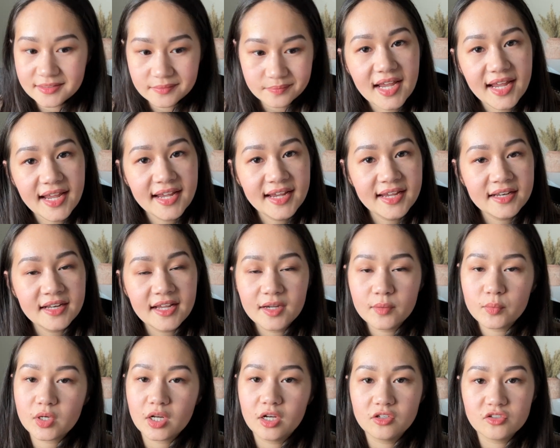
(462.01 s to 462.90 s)
And I
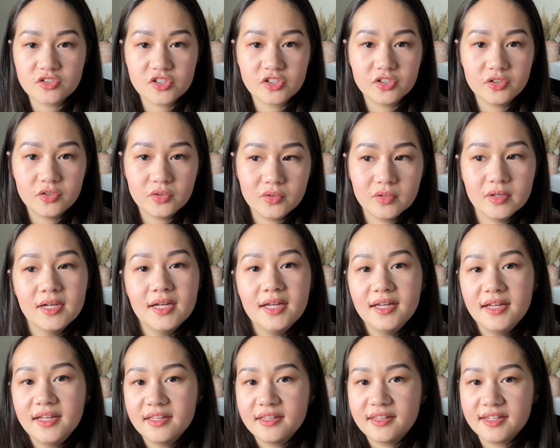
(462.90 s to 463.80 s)
would also
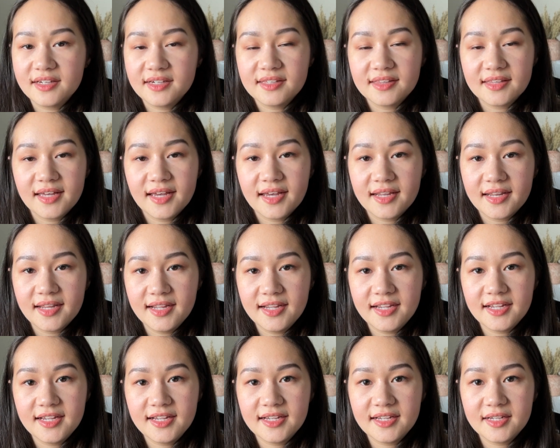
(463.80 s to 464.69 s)
think that
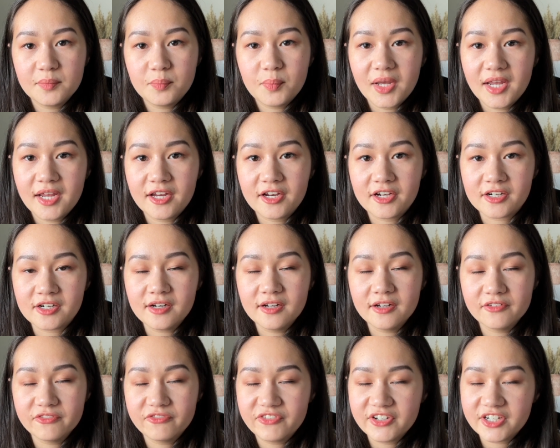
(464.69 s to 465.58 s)
a pair
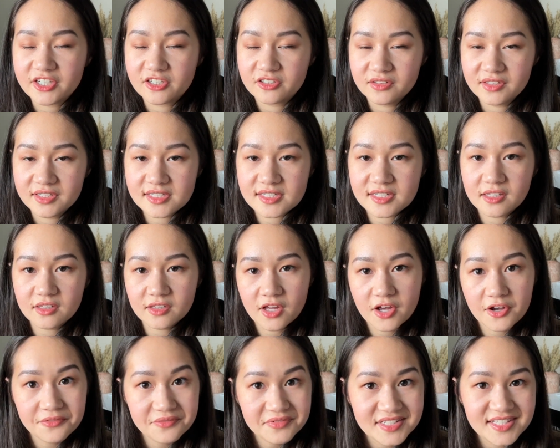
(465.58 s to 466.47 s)
of fingerless
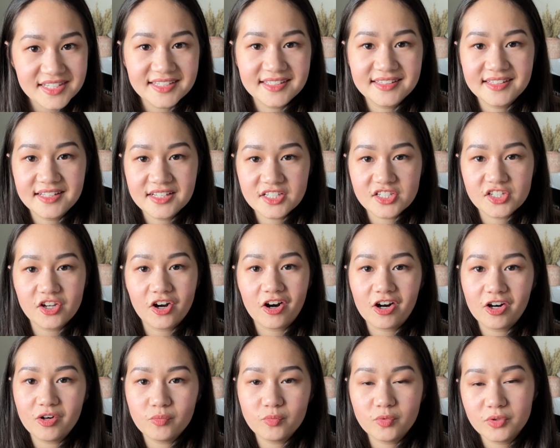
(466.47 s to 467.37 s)
gloves in this
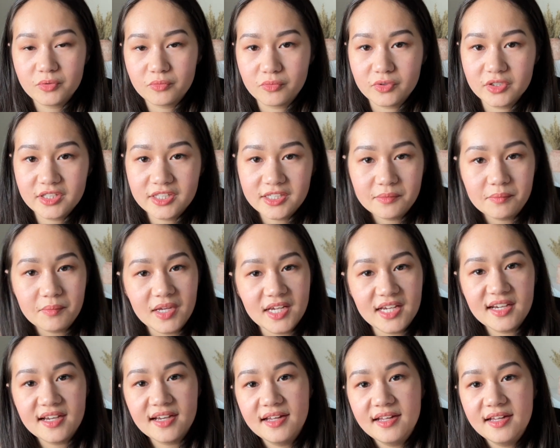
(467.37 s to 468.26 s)
yarn would really make
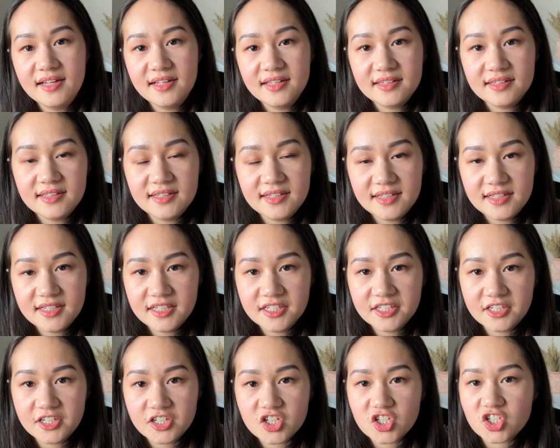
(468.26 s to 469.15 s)
the
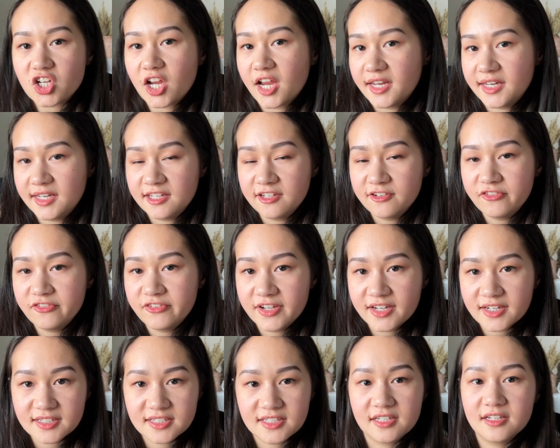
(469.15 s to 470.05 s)
shiny
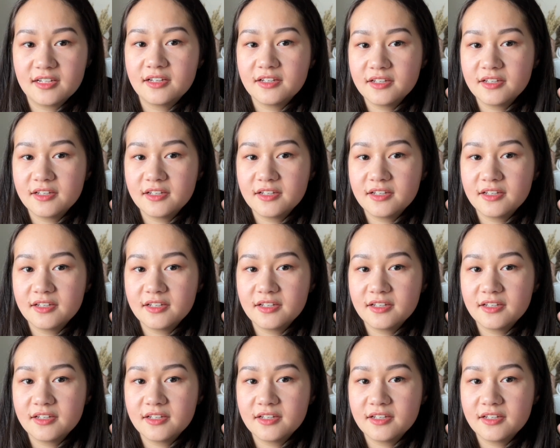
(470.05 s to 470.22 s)
effect